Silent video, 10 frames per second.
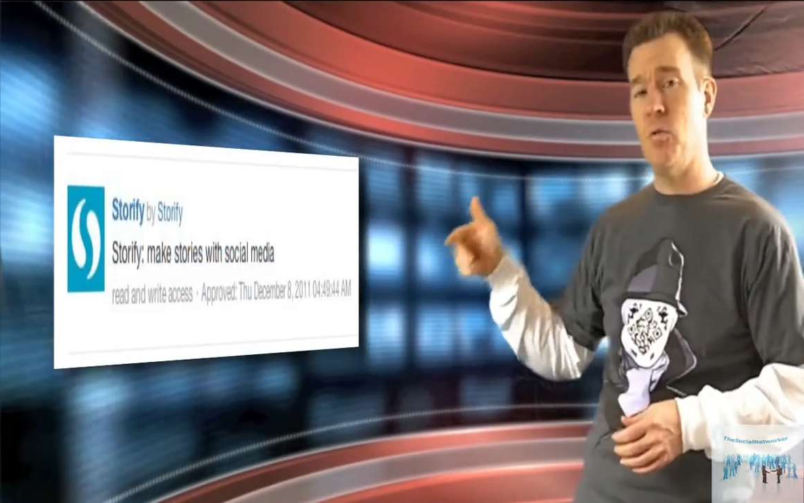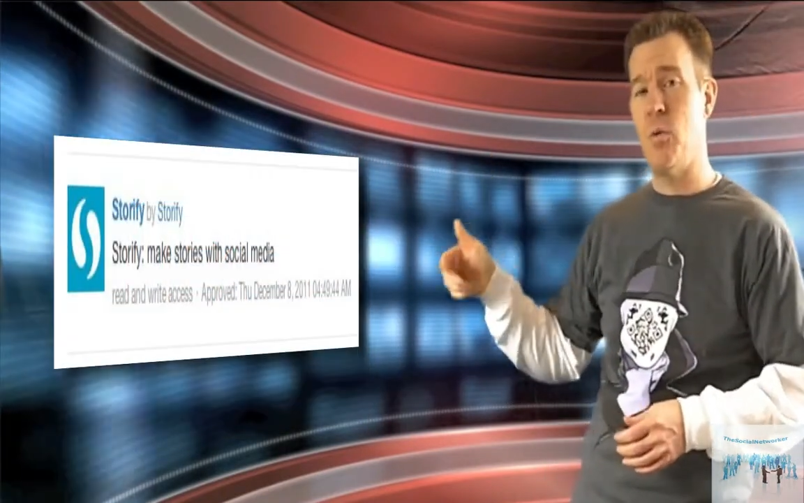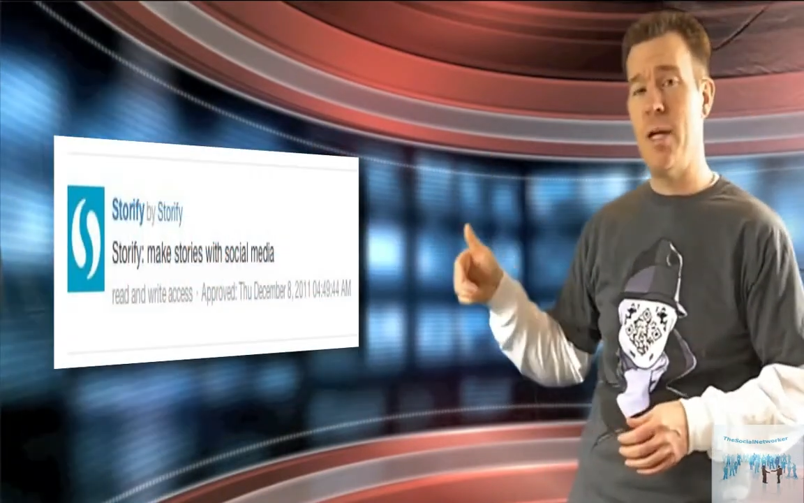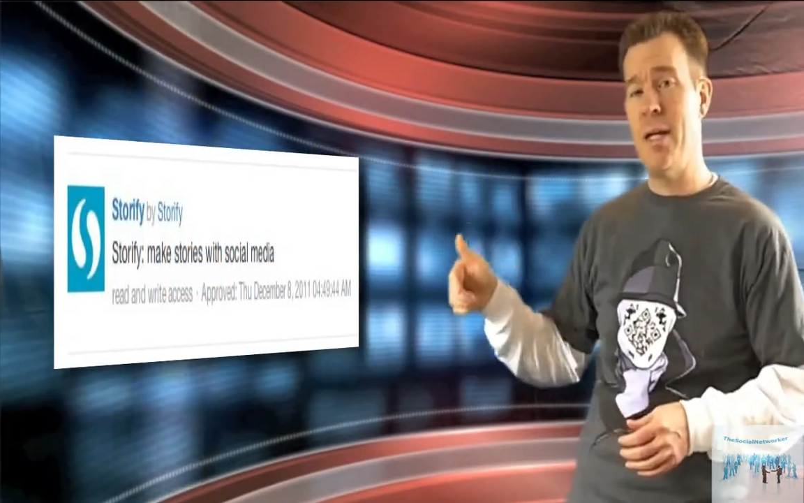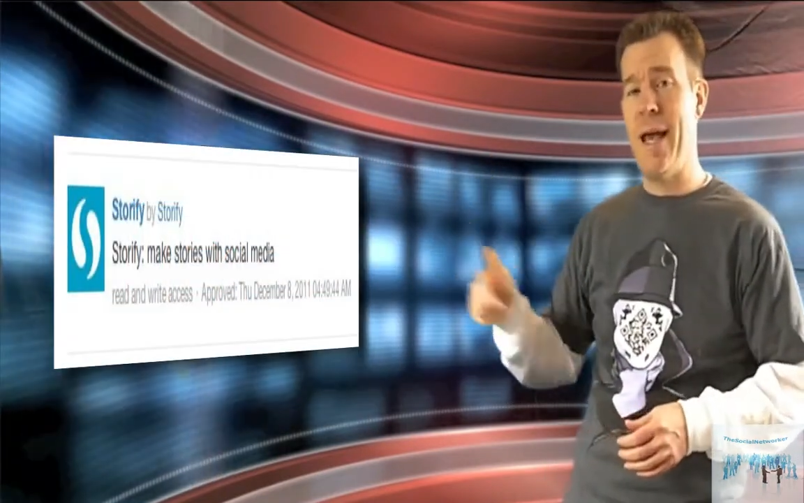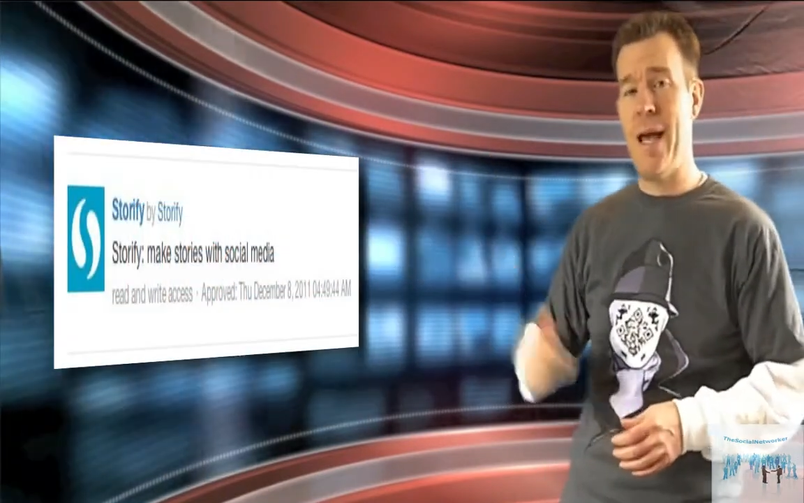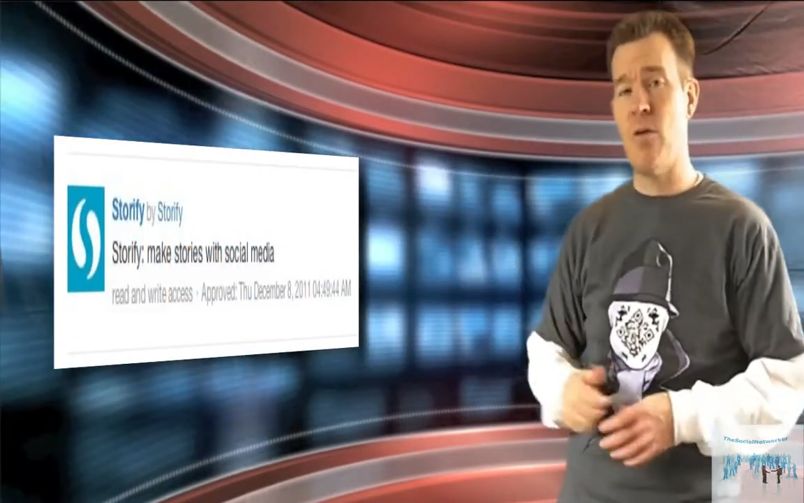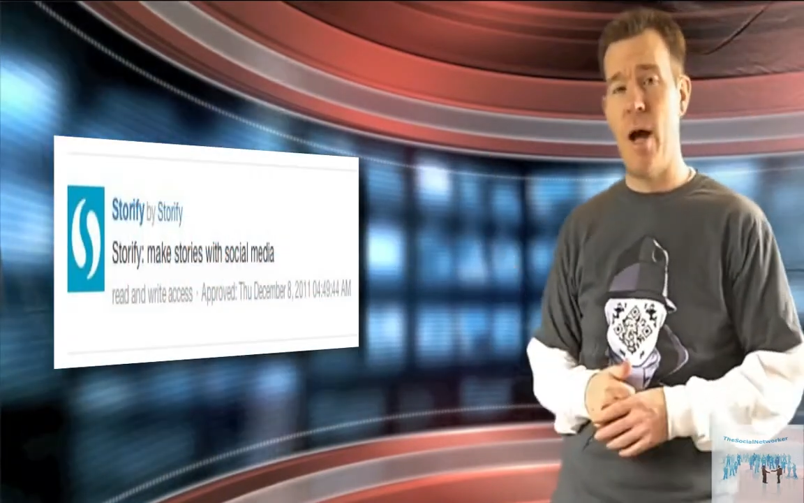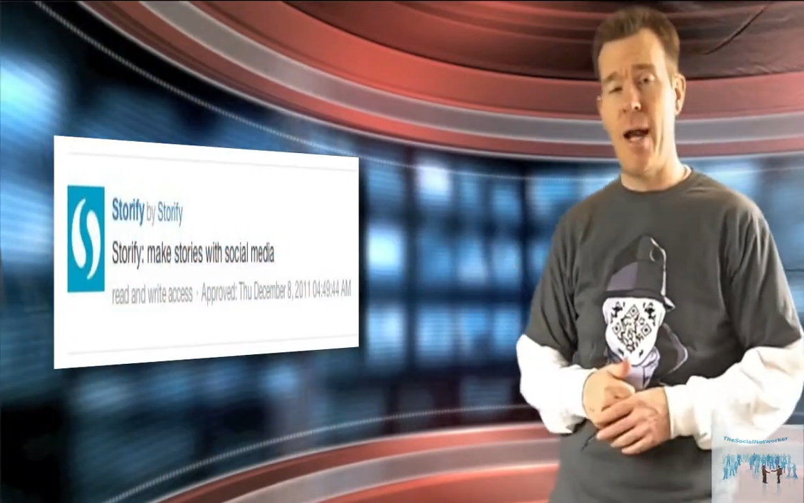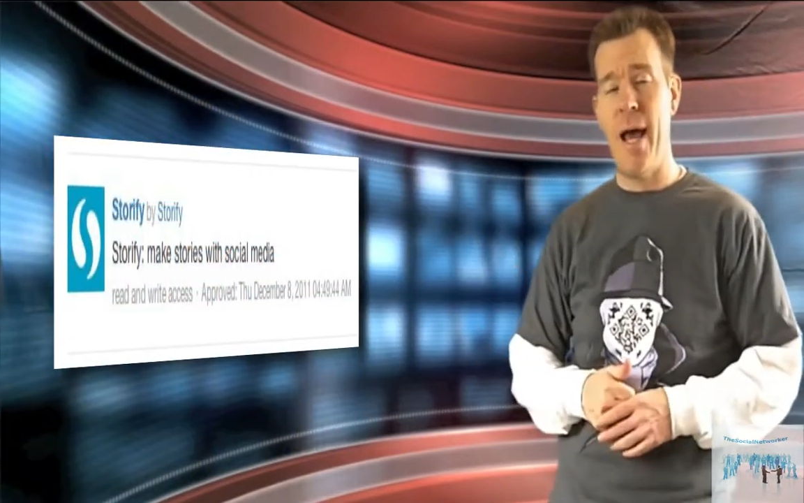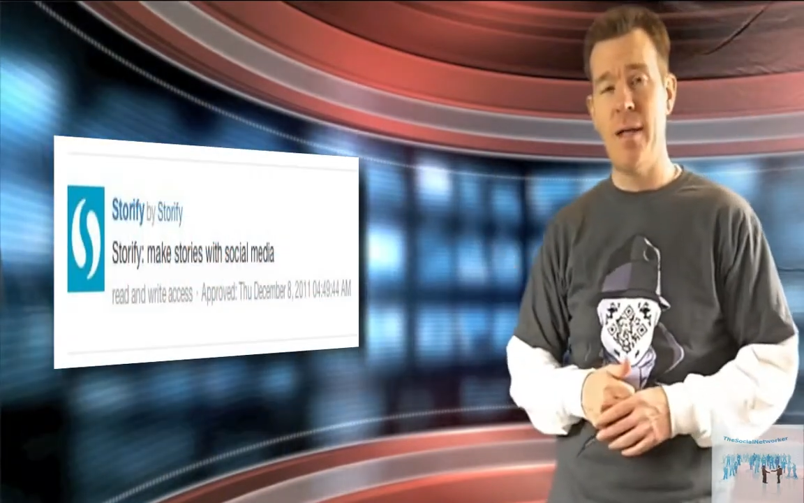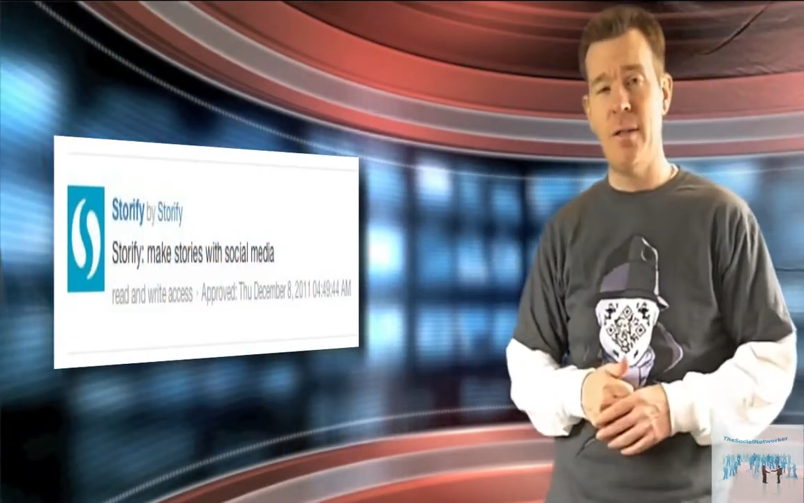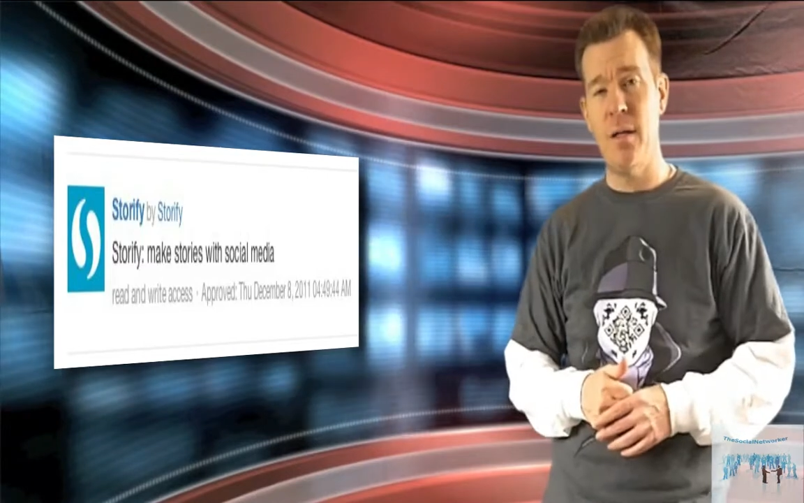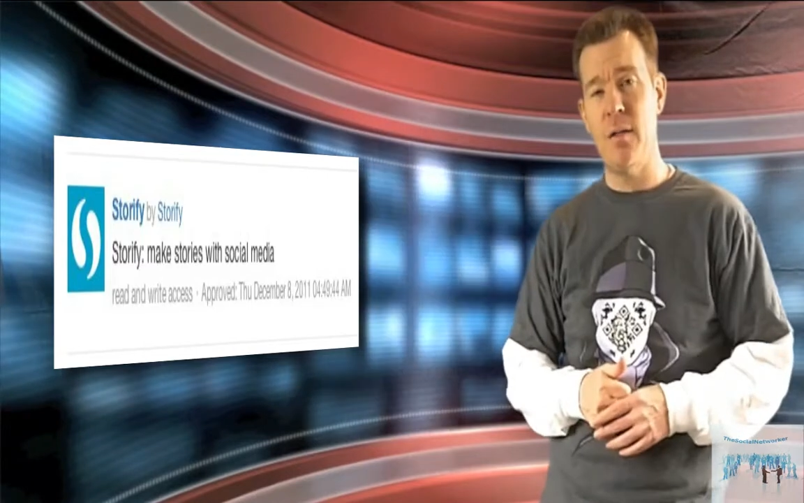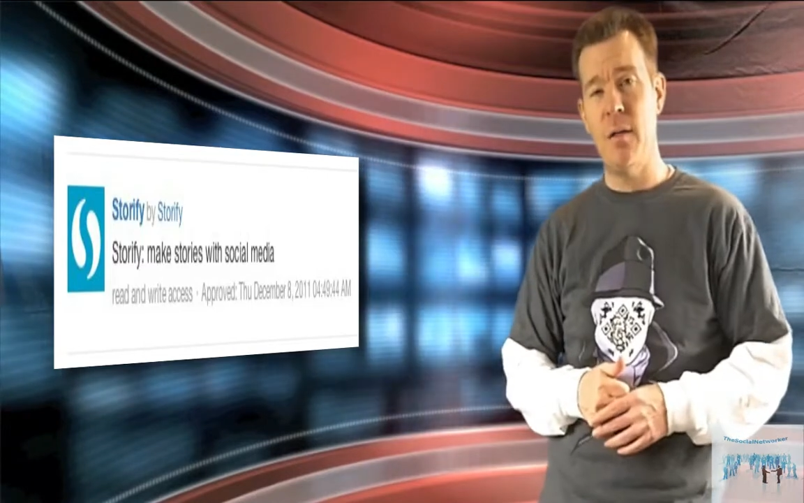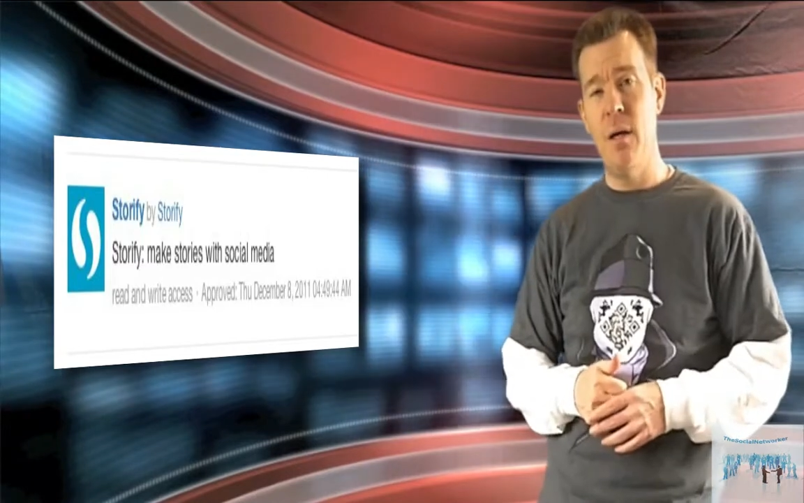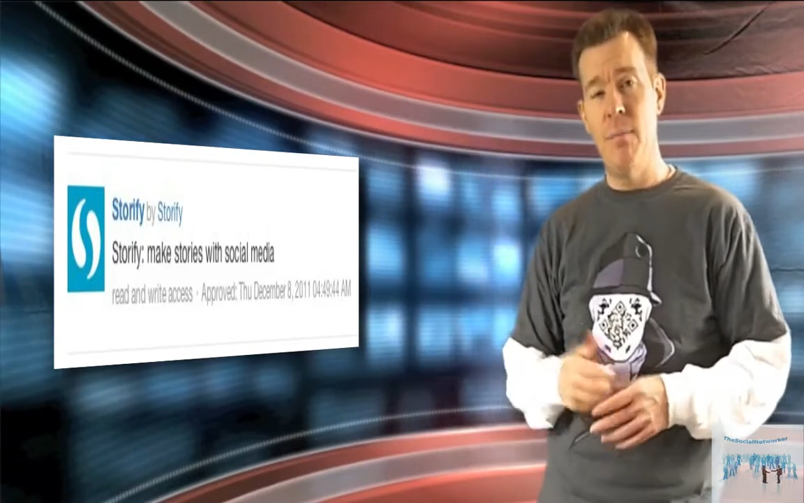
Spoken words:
read and write access,